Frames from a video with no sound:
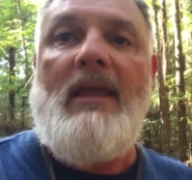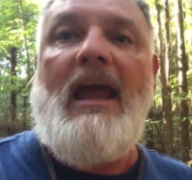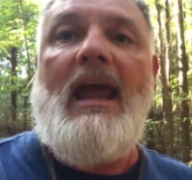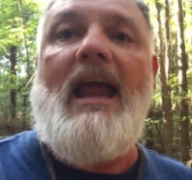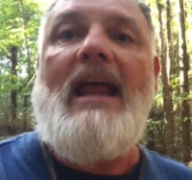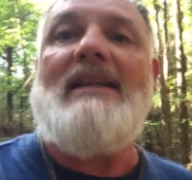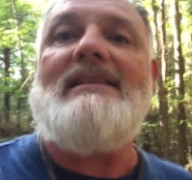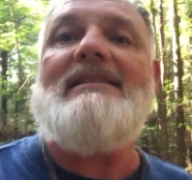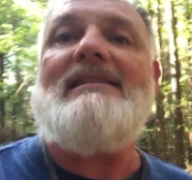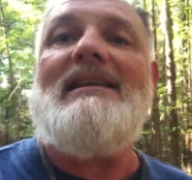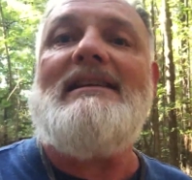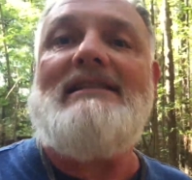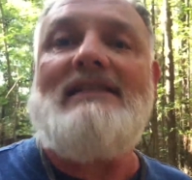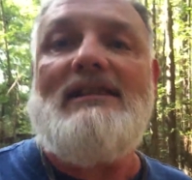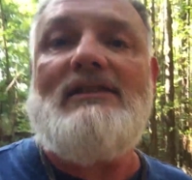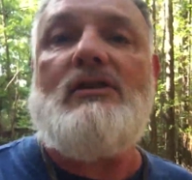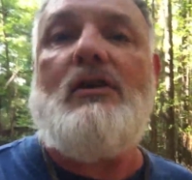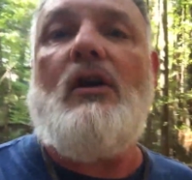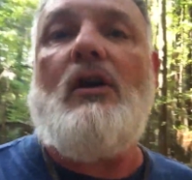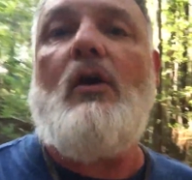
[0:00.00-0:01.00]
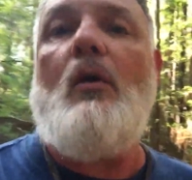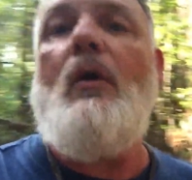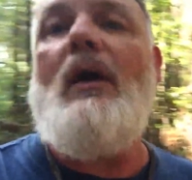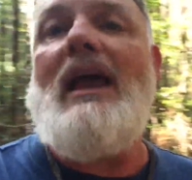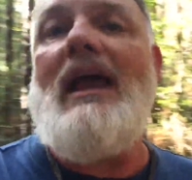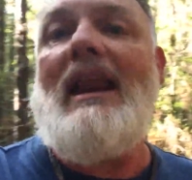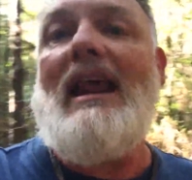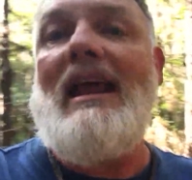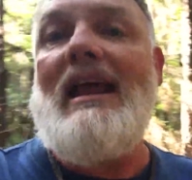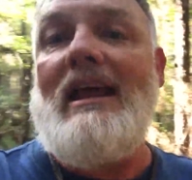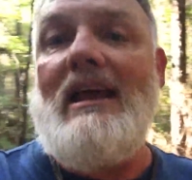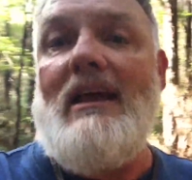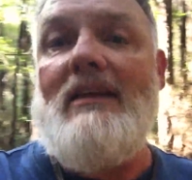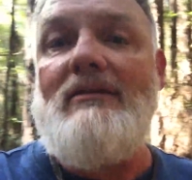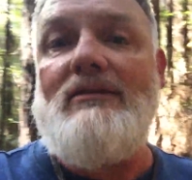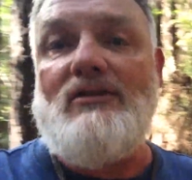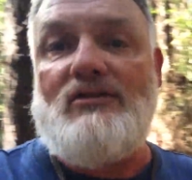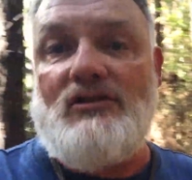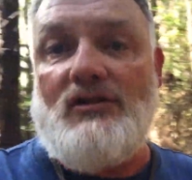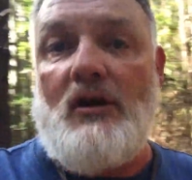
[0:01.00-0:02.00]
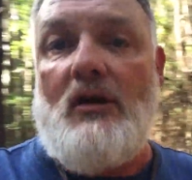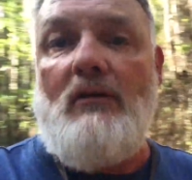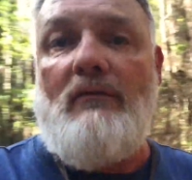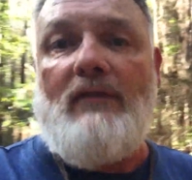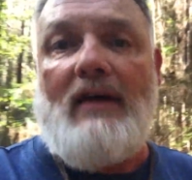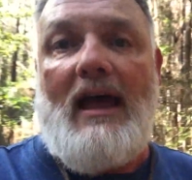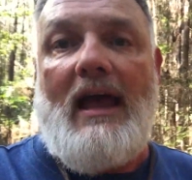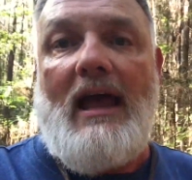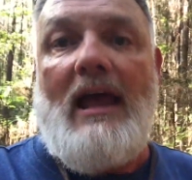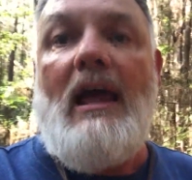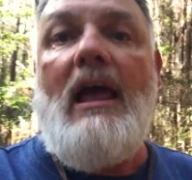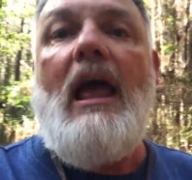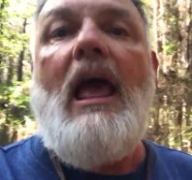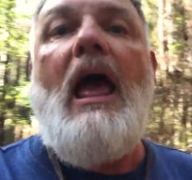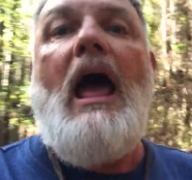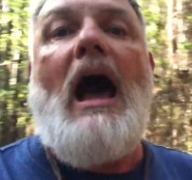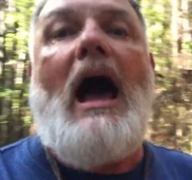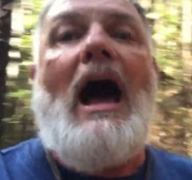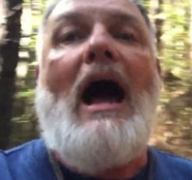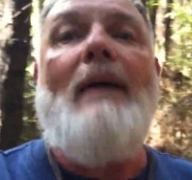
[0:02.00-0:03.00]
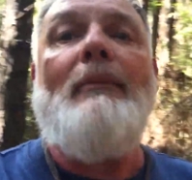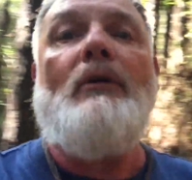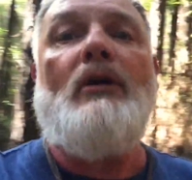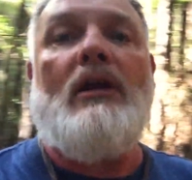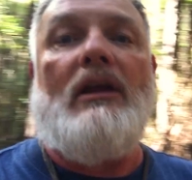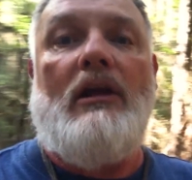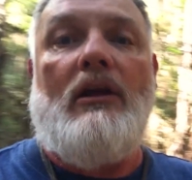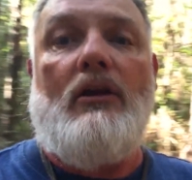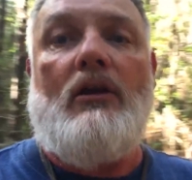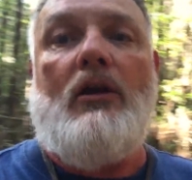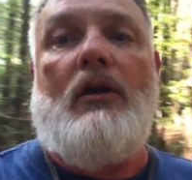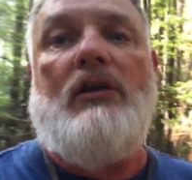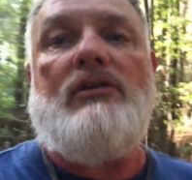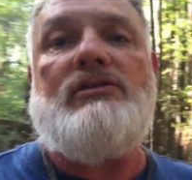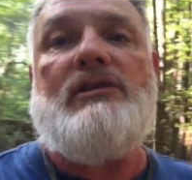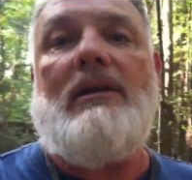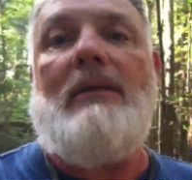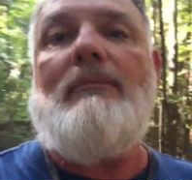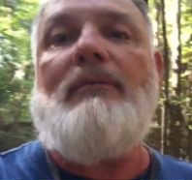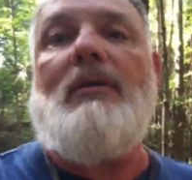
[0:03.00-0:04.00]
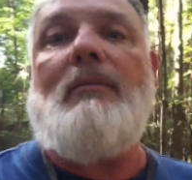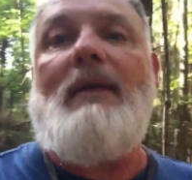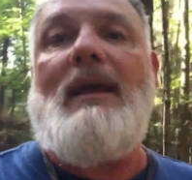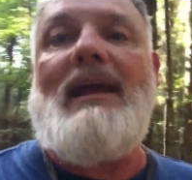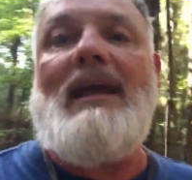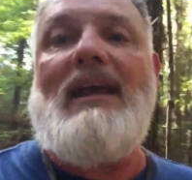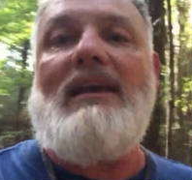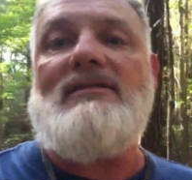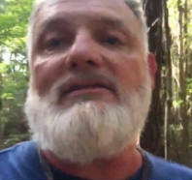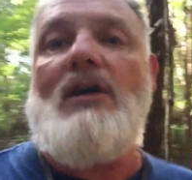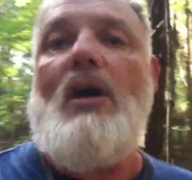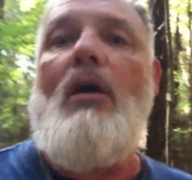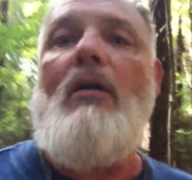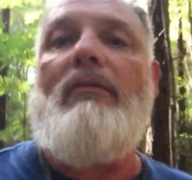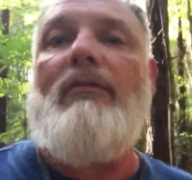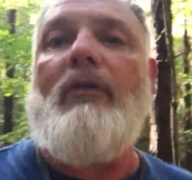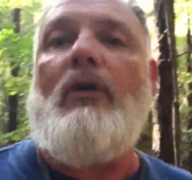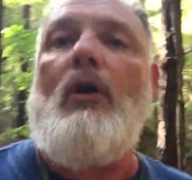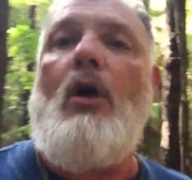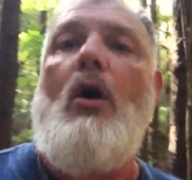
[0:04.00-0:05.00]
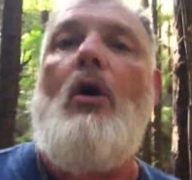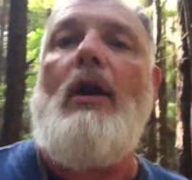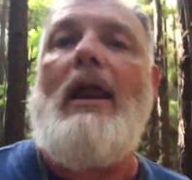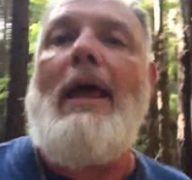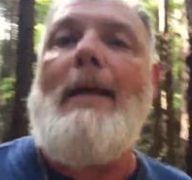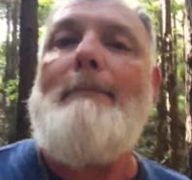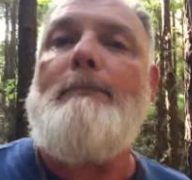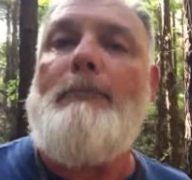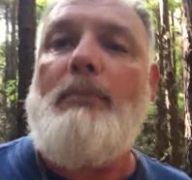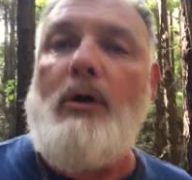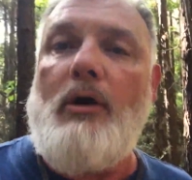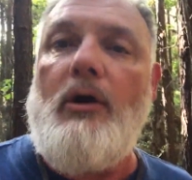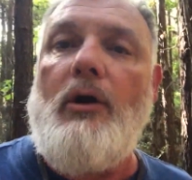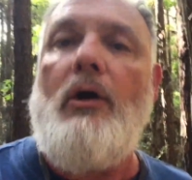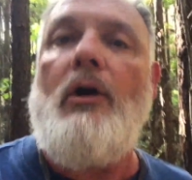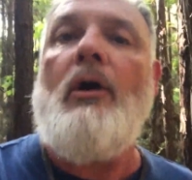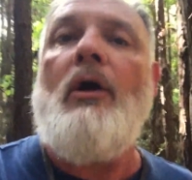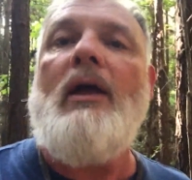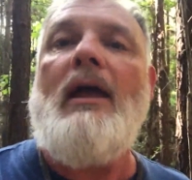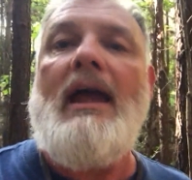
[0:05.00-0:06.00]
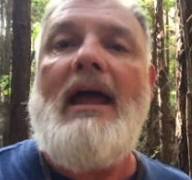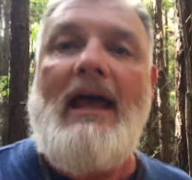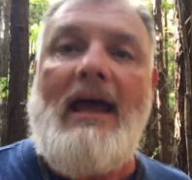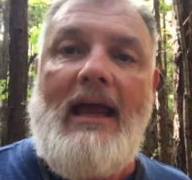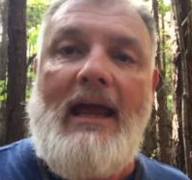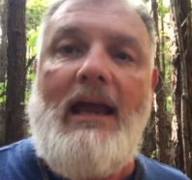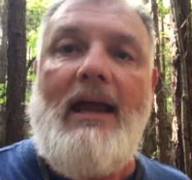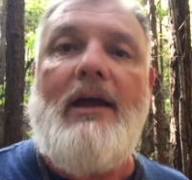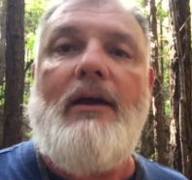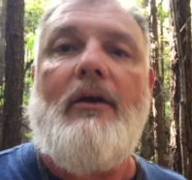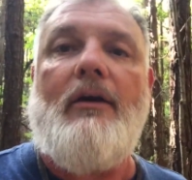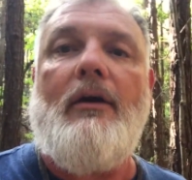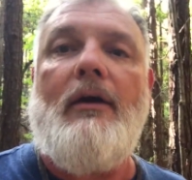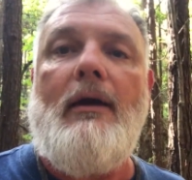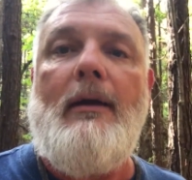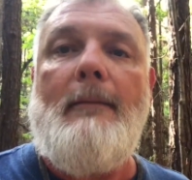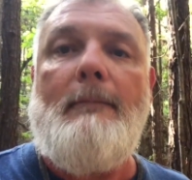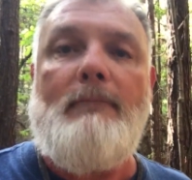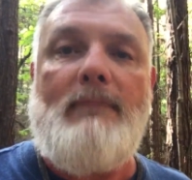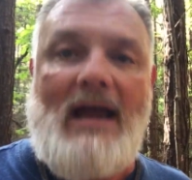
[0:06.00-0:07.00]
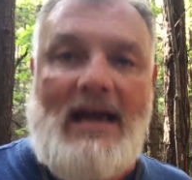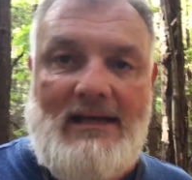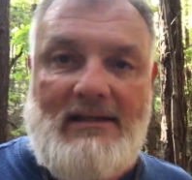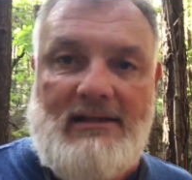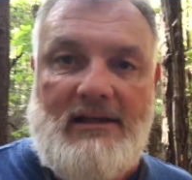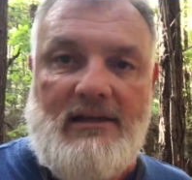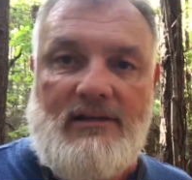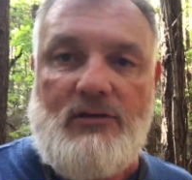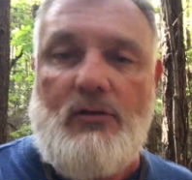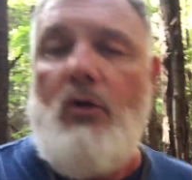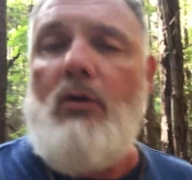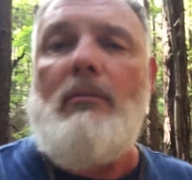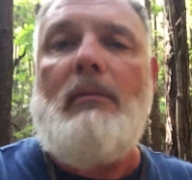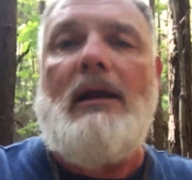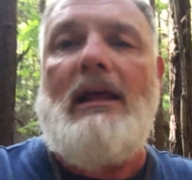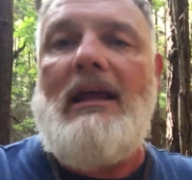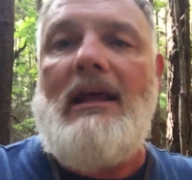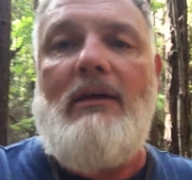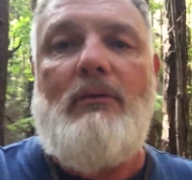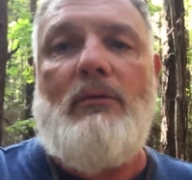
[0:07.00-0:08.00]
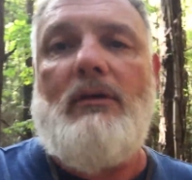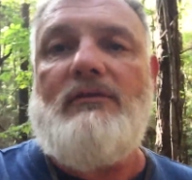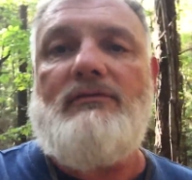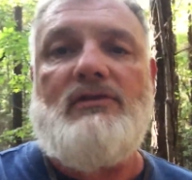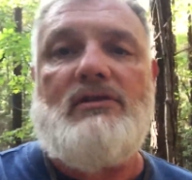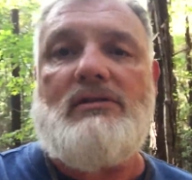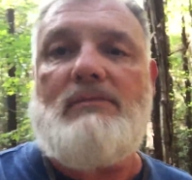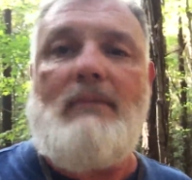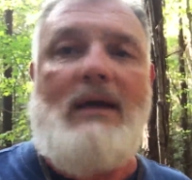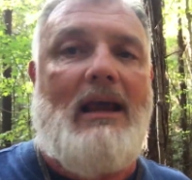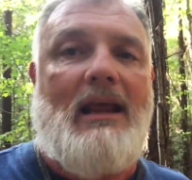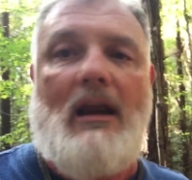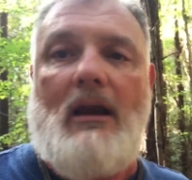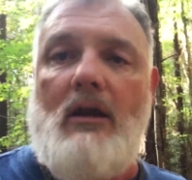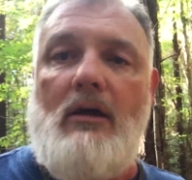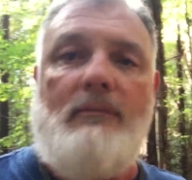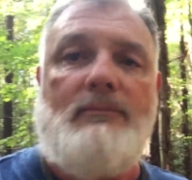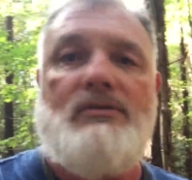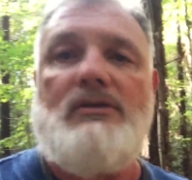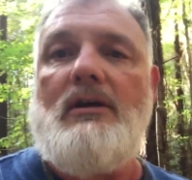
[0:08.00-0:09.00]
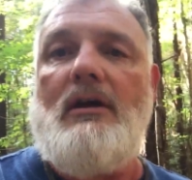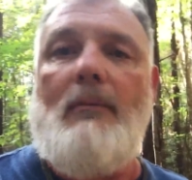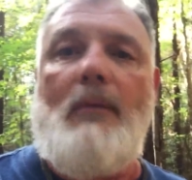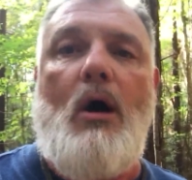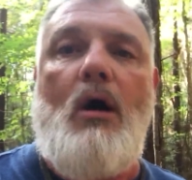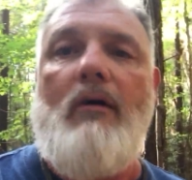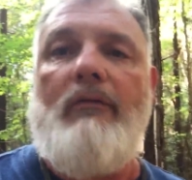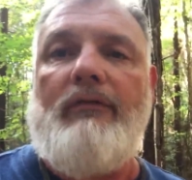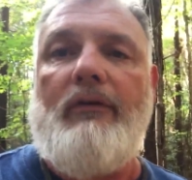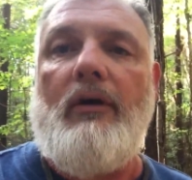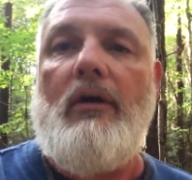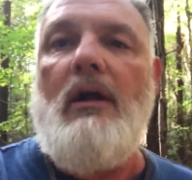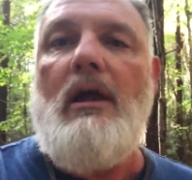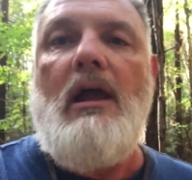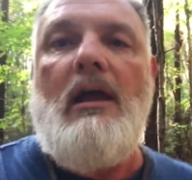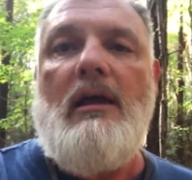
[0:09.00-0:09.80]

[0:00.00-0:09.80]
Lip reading: And since he's going to go ahead and get the survey, I'm going to encourage him to make his offer on a per acre basis. Normally he would have just made a lump sum offer,